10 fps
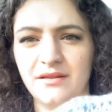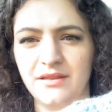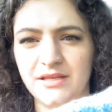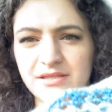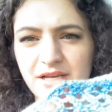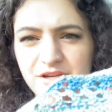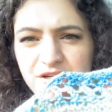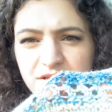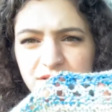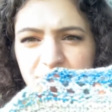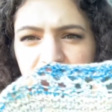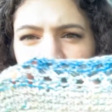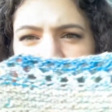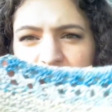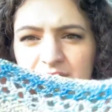these sections
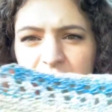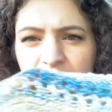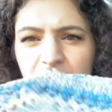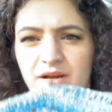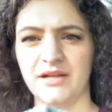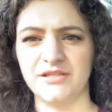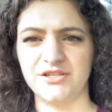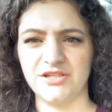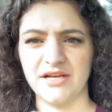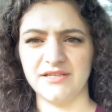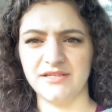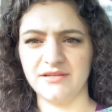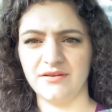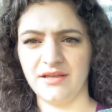where it's just,